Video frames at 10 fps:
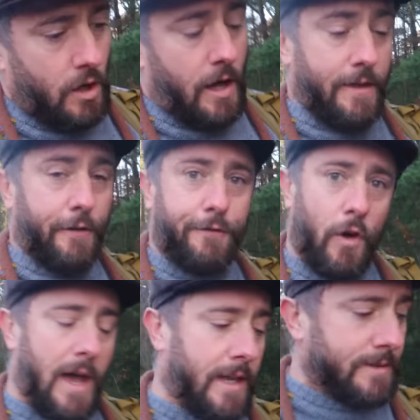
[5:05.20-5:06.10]
at the
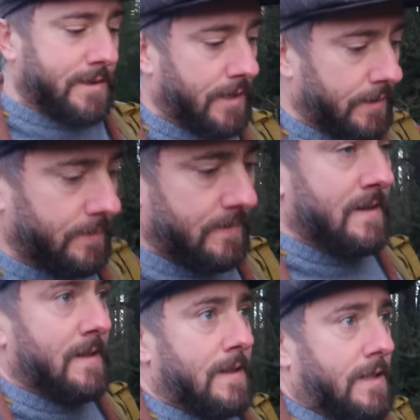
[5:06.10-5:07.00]
foot end,
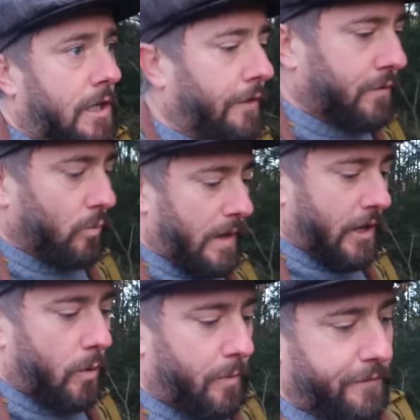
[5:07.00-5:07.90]
you'll often
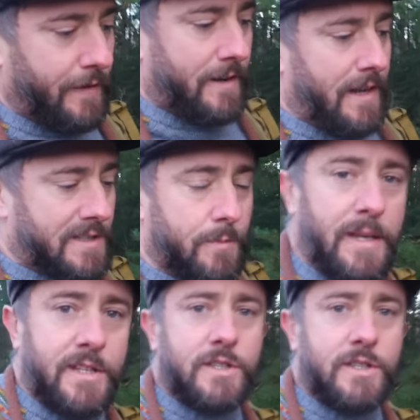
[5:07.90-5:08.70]
wake up and find that's a bit